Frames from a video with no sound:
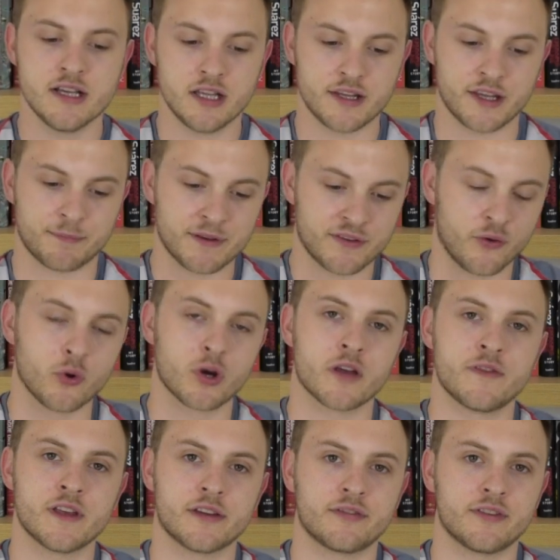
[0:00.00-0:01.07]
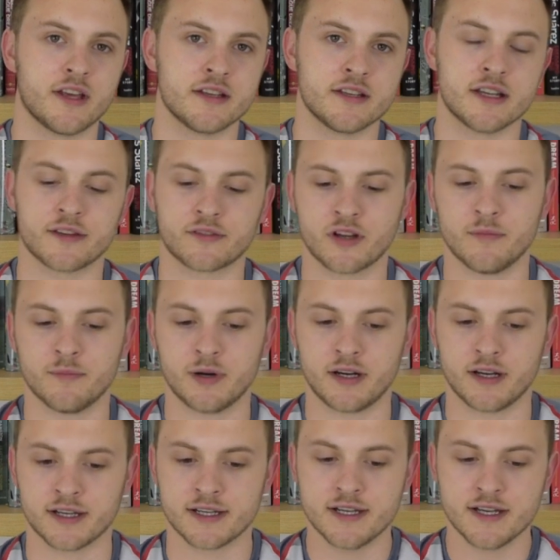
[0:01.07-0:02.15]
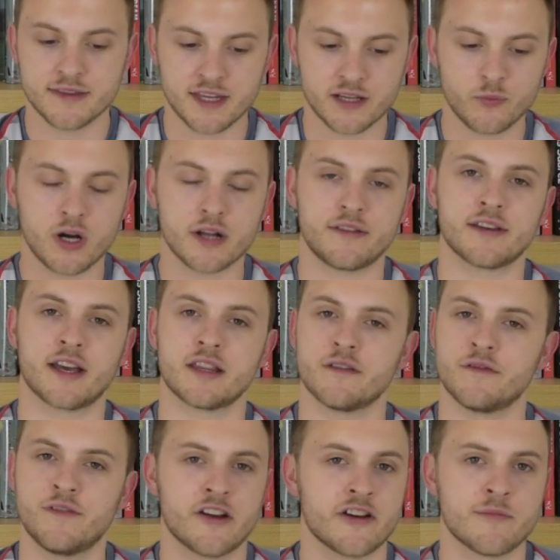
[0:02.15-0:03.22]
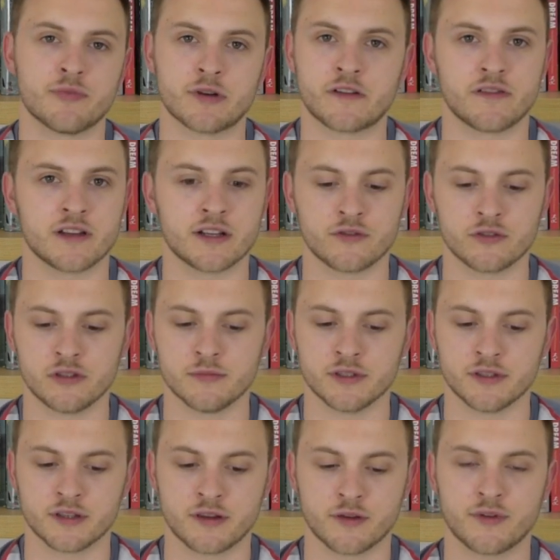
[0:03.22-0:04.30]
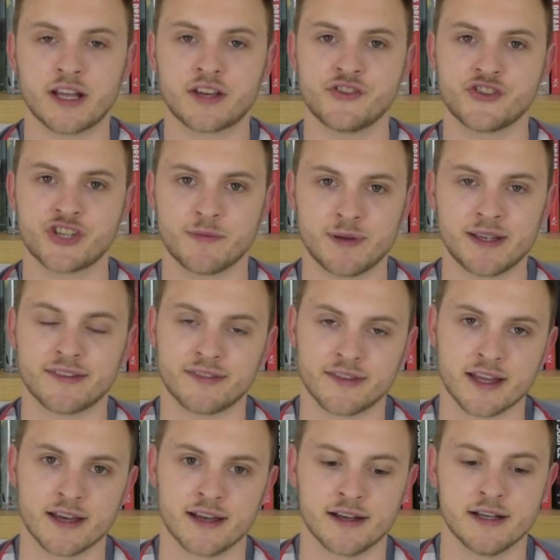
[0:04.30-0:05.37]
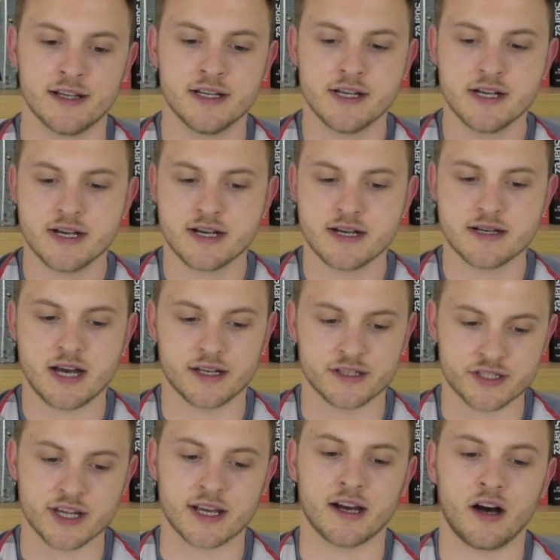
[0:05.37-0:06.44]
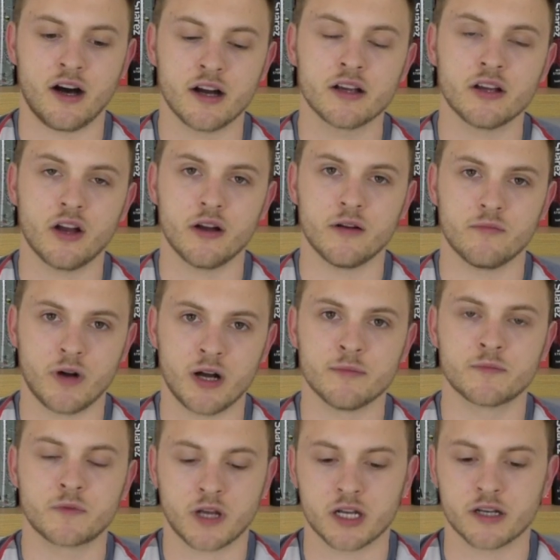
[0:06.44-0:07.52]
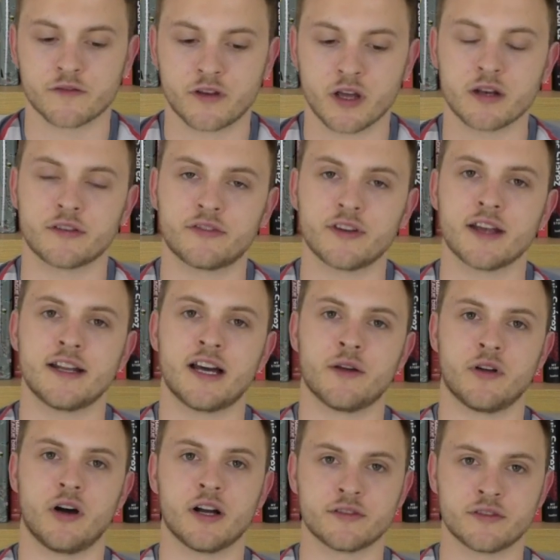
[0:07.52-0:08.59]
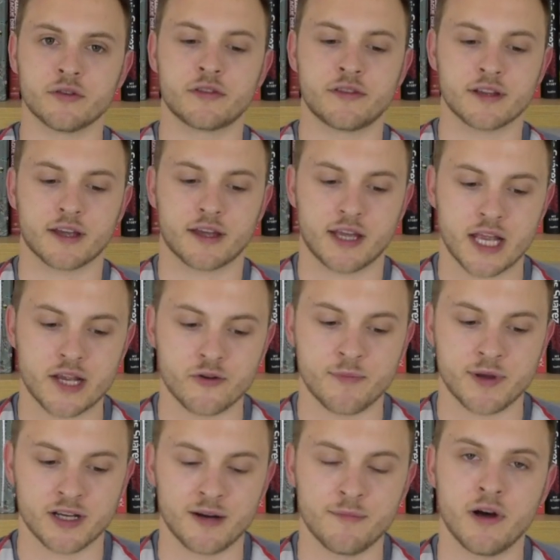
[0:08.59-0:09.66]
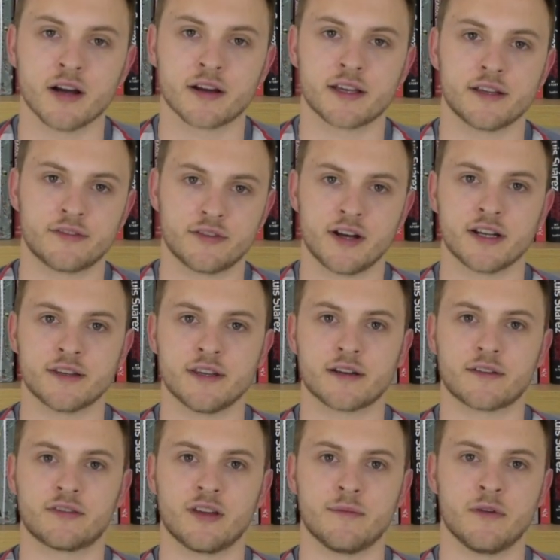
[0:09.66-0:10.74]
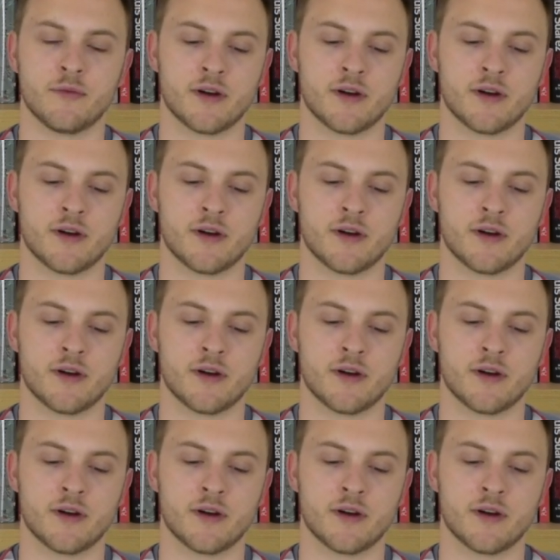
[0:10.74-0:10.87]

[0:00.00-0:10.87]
There's been talk of this in years gone by. They worked together very briefly at Dortmund. The relationship is there, and yeah, I I'm kind of going to say now that I do think he will be our marquee signing next summer.